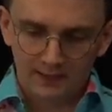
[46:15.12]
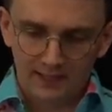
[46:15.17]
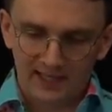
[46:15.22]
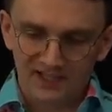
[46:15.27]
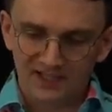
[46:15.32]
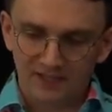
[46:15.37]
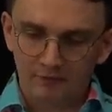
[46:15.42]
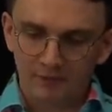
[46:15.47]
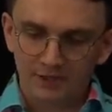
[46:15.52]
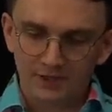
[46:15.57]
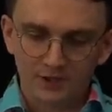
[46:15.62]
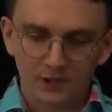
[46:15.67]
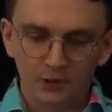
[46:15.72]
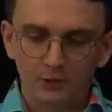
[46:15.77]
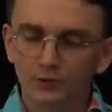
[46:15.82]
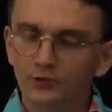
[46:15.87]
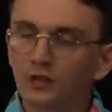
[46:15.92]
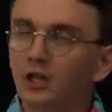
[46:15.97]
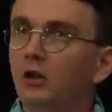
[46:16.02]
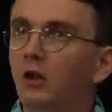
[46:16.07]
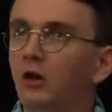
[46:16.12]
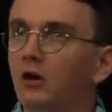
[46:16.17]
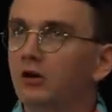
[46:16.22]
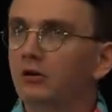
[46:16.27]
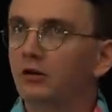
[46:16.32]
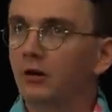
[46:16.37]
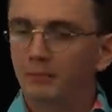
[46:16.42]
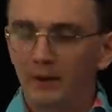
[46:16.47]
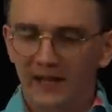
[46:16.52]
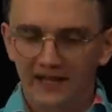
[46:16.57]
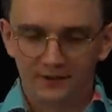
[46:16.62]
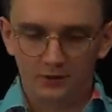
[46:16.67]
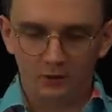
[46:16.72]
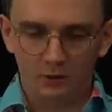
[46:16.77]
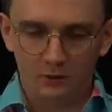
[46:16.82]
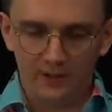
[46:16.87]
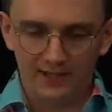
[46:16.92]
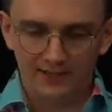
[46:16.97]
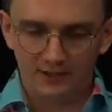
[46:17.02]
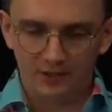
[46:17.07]
As a result, the longer a battle
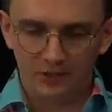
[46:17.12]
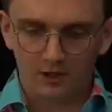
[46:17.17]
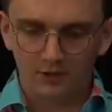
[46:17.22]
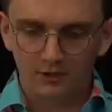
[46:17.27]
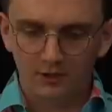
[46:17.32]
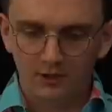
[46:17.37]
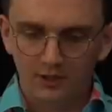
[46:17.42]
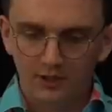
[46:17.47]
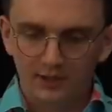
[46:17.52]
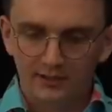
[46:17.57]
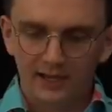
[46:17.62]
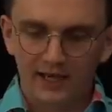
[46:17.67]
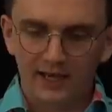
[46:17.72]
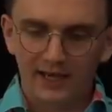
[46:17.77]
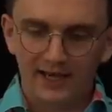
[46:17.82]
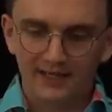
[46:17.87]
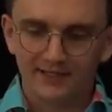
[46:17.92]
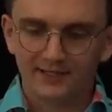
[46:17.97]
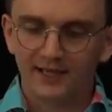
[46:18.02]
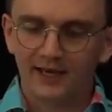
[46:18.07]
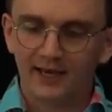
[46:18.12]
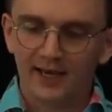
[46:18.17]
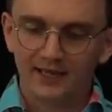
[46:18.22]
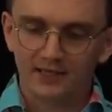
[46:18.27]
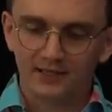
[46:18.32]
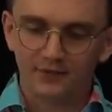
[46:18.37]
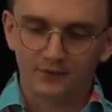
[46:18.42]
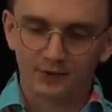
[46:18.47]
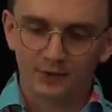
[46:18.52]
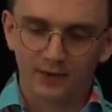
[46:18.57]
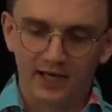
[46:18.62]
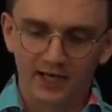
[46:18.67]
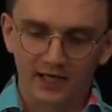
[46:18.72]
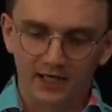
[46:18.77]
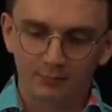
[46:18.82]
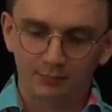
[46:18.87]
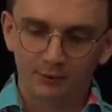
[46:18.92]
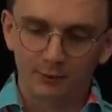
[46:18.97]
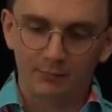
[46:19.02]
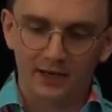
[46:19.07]
went on, the less collective
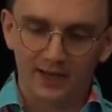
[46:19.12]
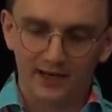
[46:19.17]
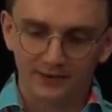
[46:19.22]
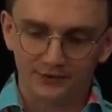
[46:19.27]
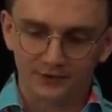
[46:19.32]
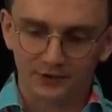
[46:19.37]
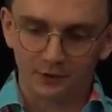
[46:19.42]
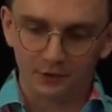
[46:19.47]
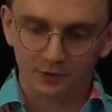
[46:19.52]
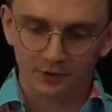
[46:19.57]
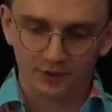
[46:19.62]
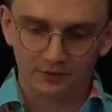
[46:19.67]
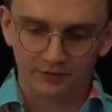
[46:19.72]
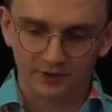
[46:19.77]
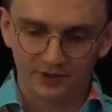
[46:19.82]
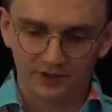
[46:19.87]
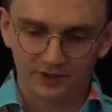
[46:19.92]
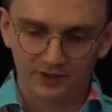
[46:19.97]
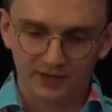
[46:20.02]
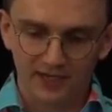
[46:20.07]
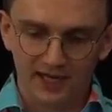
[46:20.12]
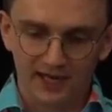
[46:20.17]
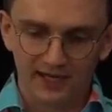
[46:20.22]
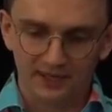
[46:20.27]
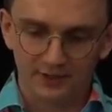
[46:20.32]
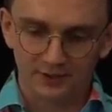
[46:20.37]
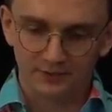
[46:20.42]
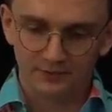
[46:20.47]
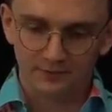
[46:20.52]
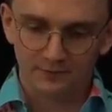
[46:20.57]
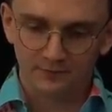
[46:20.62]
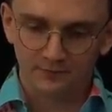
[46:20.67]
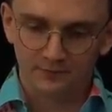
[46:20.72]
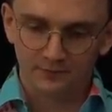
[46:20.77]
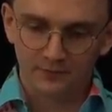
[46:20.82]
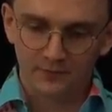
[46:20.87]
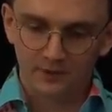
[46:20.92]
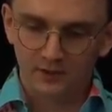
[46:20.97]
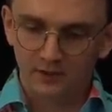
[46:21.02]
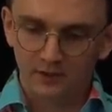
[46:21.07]
training prepared soldiers for success.
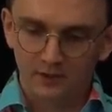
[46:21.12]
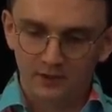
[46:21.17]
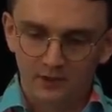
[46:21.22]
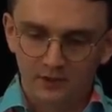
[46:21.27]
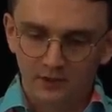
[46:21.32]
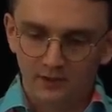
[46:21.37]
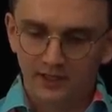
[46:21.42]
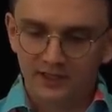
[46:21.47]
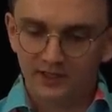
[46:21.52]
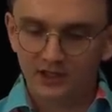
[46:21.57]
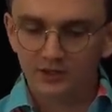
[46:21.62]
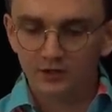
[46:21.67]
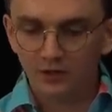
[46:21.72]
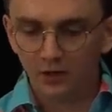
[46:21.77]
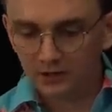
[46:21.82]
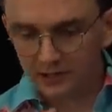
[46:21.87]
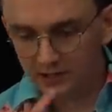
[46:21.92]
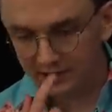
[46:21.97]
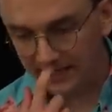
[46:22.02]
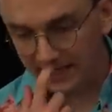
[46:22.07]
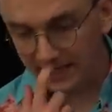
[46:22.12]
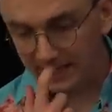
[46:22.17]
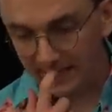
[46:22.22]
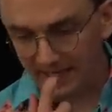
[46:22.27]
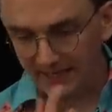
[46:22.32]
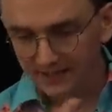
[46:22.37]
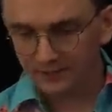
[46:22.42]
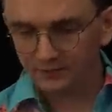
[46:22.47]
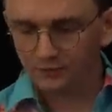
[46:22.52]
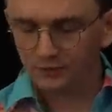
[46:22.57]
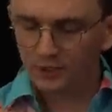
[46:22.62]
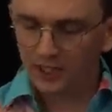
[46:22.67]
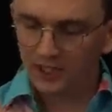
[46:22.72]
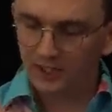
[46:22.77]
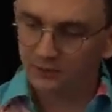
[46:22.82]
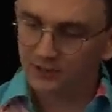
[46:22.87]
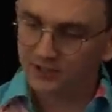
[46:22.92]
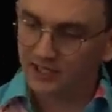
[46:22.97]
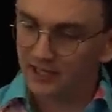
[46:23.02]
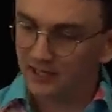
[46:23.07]
This is not to say collective
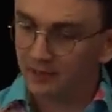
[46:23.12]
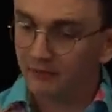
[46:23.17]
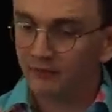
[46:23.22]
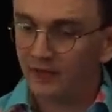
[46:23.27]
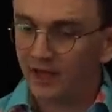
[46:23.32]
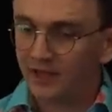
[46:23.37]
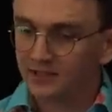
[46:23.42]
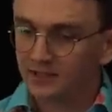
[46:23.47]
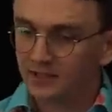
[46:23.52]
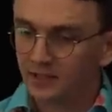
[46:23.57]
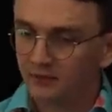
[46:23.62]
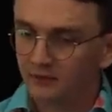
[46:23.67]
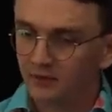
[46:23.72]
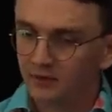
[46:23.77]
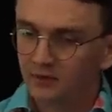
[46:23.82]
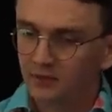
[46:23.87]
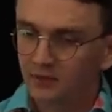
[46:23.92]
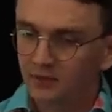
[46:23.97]
training was ineffective,